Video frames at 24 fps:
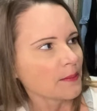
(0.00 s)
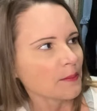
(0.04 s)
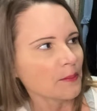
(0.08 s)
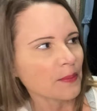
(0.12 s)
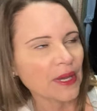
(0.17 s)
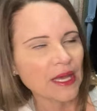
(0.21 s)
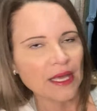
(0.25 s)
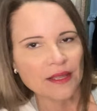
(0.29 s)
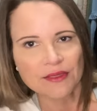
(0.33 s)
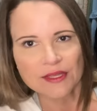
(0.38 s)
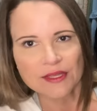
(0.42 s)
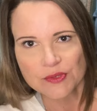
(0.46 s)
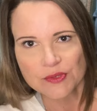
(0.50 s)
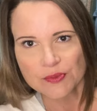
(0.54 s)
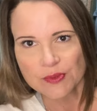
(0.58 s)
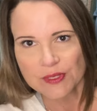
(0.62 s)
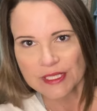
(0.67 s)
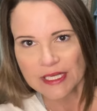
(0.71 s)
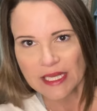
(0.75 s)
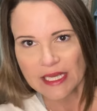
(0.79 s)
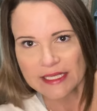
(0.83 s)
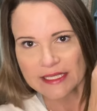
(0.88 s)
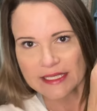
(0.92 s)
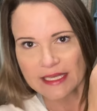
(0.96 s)
But one
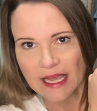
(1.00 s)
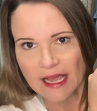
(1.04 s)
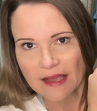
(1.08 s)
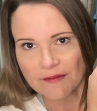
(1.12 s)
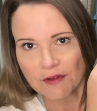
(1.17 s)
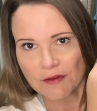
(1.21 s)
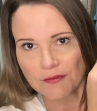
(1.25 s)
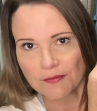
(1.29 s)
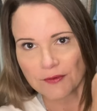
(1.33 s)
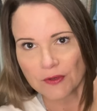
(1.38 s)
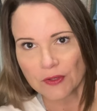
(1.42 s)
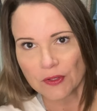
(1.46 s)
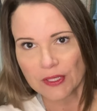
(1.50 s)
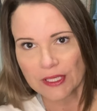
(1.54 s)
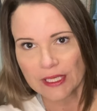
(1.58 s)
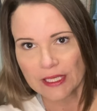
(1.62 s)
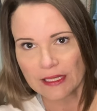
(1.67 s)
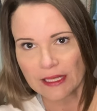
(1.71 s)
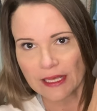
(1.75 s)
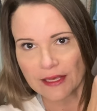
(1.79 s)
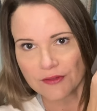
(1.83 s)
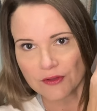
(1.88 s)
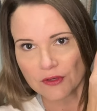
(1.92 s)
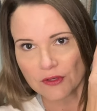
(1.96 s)
does have a fully
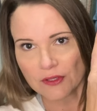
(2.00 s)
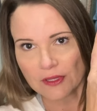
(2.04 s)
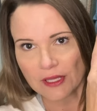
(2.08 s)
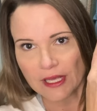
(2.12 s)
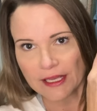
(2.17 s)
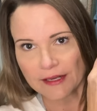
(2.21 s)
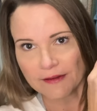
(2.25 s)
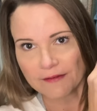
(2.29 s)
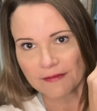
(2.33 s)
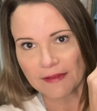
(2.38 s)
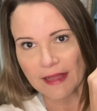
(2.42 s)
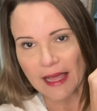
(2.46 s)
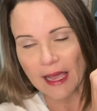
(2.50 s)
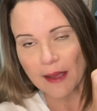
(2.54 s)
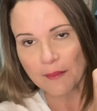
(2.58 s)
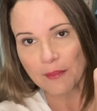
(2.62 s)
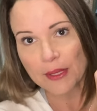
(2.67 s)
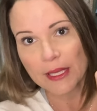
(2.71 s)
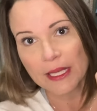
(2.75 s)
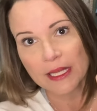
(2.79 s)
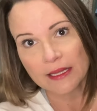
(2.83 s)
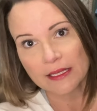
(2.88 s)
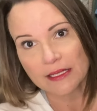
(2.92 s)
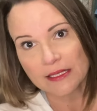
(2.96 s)
leather lined flap,
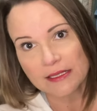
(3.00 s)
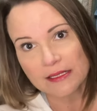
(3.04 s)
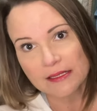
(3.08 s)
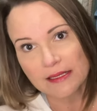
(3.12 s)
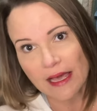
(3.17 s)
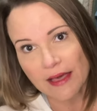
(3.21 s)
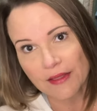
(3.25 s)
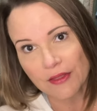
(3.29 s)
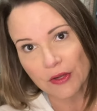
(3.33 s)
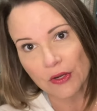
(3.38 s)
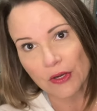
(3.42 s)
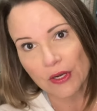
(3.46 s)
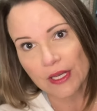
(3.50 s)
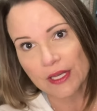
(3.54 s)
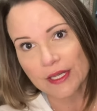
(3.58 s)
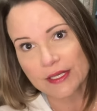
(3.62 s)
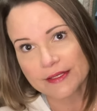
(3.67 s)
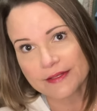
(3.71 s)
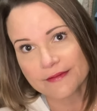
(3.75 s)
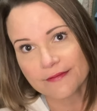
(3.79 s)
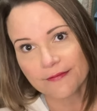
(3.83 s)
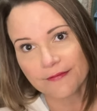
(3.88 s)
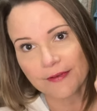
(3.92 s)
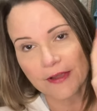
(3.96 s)
and this leather
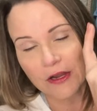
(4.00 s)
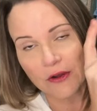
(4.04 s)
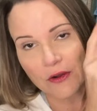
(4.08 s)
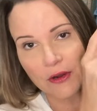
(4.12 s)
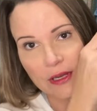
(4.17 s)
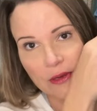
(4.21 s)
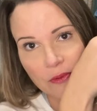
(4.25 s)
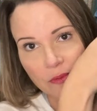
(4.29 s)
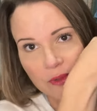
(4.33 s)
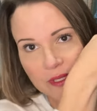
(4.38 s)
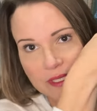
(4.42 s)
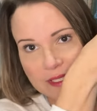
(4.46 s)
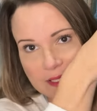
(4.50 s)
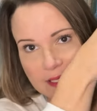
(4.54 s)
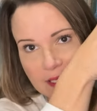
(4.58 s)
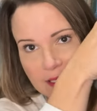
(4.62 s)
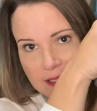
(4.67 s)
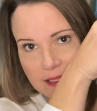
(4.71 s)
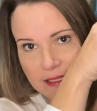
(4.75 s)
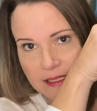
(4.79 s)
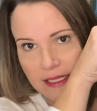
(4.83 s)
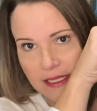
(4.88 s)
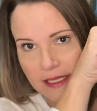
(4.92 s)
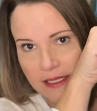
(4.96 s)
is very
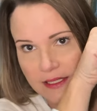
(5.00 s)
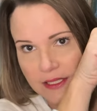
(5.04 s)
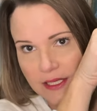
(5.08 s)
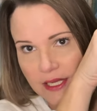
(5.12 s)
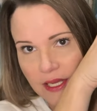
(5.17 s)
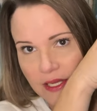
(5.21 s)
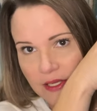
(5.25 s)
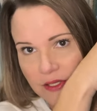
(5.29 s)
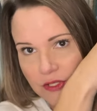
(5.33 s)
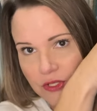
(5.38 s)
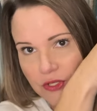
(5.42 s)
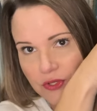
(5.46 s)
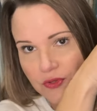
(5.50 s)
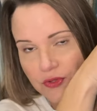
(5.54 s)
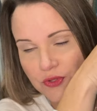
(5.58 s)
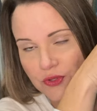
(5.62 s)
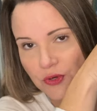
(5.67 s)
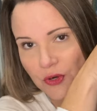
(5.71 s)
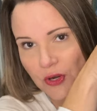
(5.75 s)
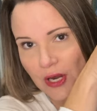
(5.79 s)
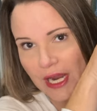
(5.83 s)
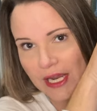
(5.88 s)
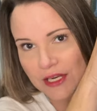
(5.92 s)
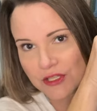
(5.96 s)
resistant to
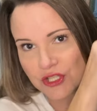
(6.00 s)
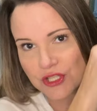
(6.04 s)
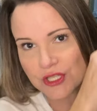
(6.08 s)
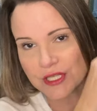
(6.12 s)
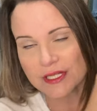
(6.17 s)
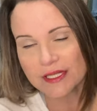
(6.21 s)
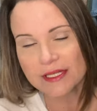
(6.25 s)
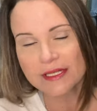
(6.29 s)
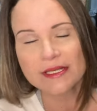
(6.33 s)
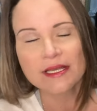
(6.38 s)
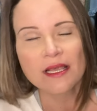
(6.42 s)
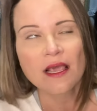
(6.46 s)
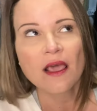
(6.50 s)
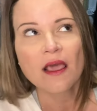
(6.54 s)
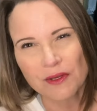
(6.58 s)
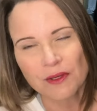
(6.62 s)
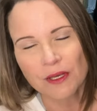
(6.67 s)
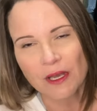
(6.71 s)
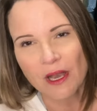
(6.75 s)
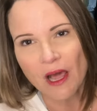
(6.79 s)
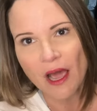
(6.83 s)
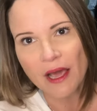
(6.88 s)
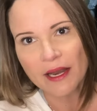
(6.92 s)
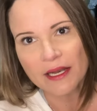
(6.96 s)
scratches.
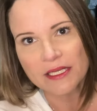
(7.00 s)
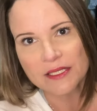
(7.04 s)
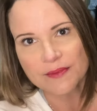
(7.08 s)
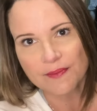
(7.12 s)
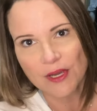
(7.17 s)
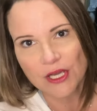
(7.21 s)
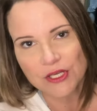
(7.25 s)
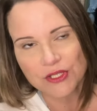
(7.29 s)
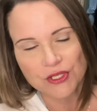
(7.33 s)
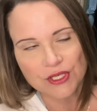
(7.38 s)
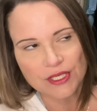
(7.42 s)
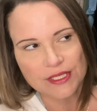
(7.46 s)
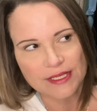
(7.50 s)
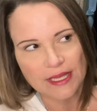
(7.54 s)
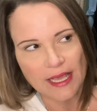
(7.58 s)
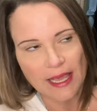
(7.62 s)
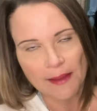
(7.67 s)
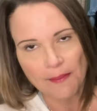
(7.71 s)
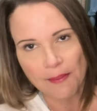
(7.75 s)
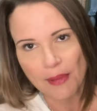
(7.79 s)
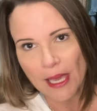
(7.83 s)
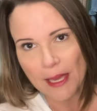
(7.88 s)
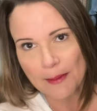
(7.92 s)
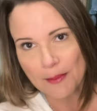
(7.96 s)
Not as much as
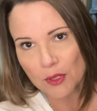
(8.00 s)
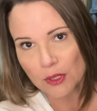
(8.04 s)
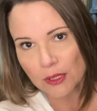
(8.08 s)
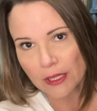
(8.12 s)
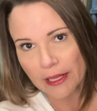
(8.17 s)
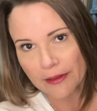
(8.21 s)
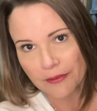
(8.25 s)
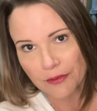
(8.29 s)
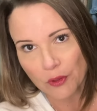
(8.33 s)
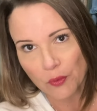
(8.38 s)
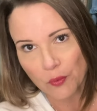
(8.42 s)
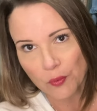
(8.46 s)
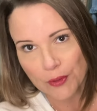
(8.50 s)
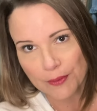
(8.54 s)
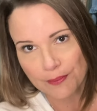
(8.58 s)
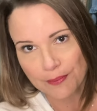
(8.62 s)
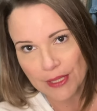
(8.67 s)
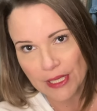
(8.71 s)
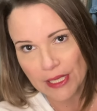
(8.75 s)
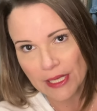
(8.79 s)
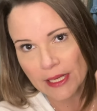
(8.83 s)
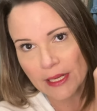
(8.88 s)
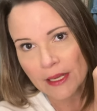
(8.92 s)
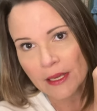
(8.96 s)
a pebbled leather would
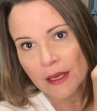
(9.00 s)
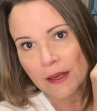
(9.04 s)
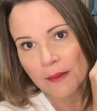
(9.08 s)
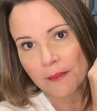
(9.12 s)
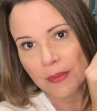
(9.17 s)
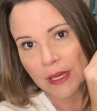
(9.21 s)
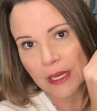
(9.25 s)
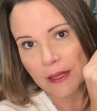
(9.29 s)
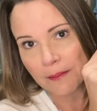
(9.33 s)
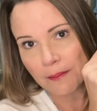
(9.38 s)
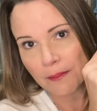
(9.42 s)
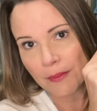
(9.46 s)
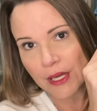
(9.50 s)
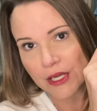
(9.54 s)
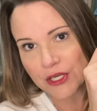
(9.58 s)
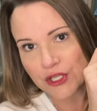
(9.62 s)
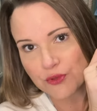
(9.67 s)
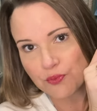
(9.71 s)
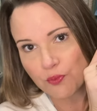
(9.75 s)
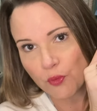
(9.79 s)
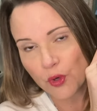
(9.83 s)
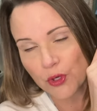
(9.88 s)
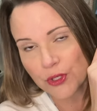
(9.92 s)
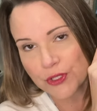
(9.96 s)
be, but
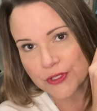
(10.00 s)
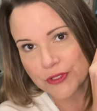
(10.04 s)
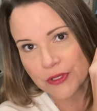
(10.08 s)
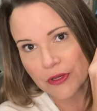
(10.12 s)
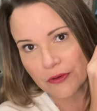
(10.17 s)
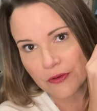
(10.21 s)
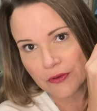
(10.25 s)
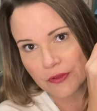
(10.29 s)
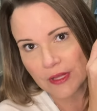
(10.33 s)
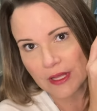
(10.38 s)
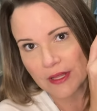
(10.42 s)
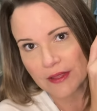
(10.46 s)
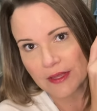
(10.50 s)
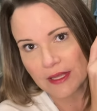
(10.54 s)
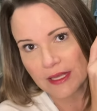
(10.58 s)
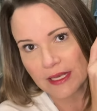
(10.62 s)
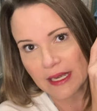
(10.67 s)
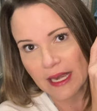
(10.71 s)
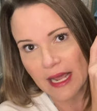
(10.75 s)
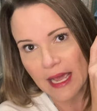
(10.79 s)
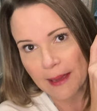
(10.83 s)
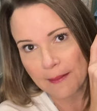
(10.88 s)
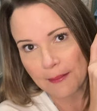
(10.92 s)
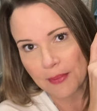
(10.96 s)
much more so than the
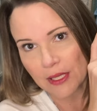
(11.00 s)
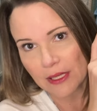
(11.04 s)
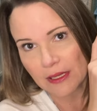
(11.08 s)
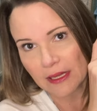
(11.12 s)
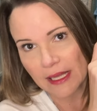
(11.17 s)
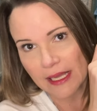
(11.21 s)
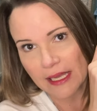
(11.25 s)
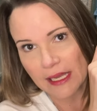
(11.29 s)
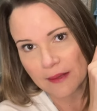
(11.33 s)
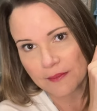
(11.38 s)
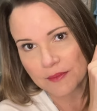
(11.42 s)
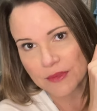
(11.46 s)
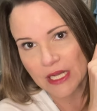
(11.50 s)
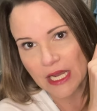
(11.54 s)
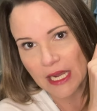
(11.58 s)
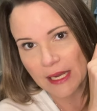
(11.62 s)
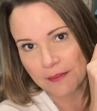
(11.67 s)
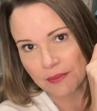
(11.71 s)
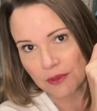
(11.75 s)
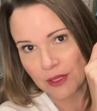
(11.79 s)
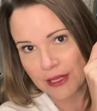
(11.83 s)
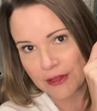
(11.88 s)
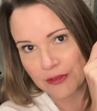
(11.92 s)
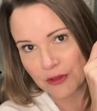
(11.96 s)
Napa lamb
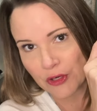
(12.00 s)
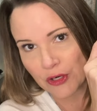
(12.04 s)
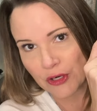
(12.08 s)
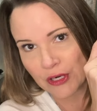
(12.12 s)
type leather